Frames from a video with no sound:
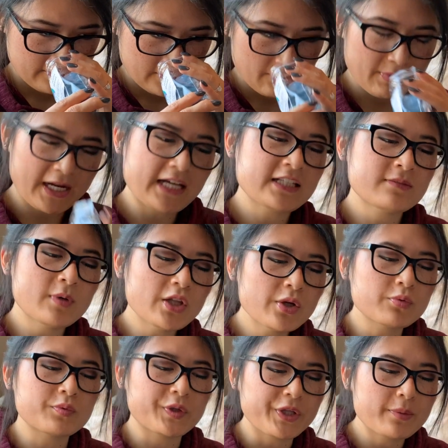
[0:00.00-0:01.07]
But I smell a
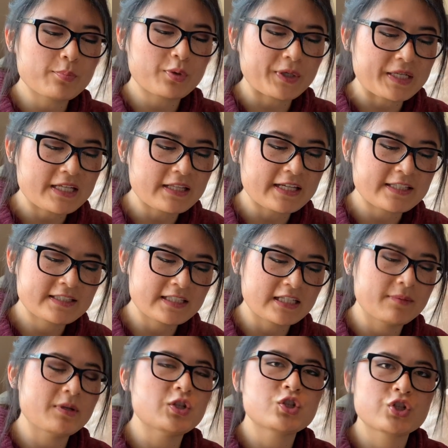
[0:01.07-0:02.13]
really pretty like
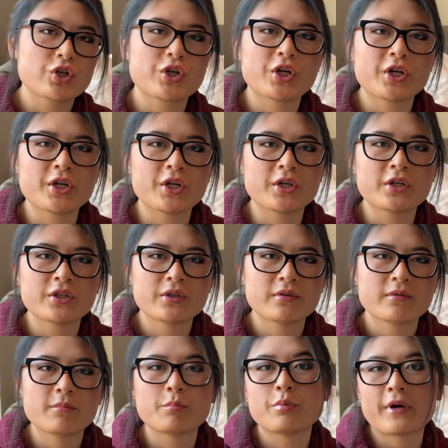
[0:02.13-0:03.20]
cinnamon sugar
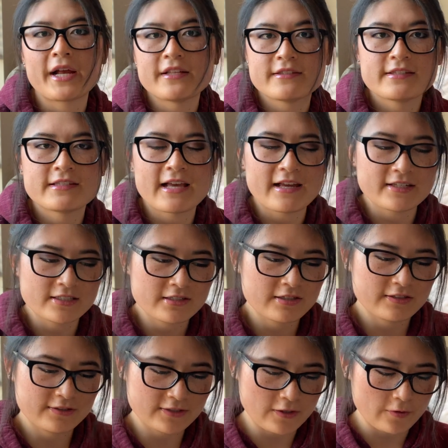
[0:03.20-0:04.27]
bread scent.
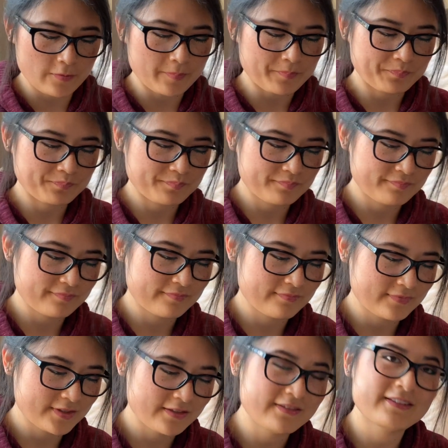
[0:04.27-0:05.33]
So
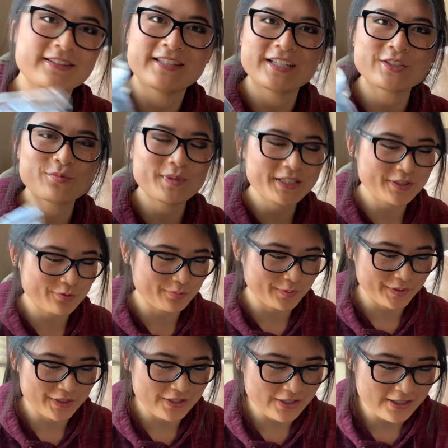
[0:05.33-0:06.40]
this one is
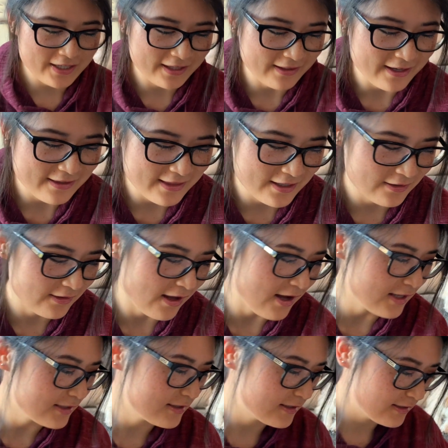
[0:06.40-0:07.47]
really good. I like that a
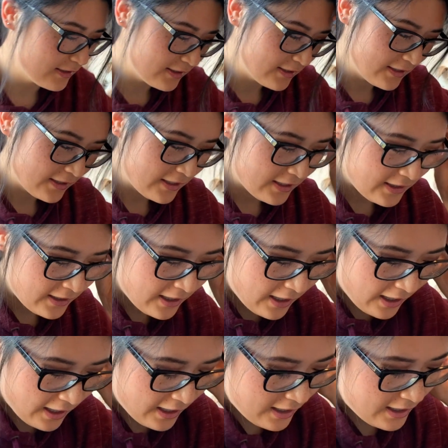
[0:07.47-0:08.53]
lot.
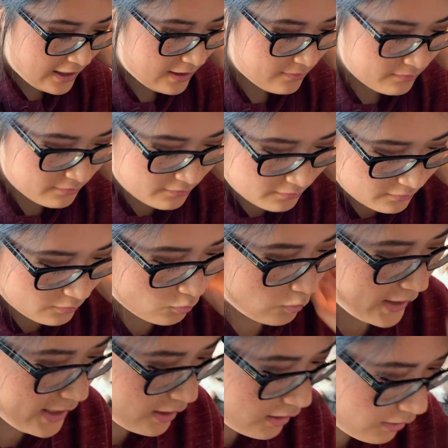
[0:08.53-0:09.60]

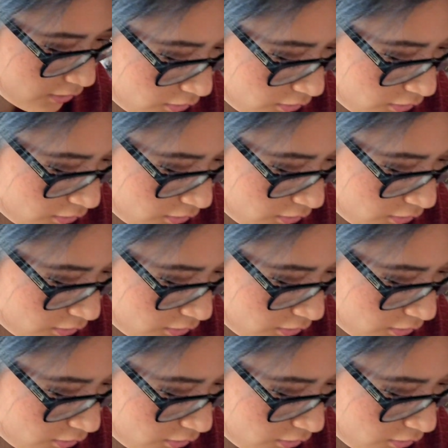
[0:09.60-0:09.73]
Wow.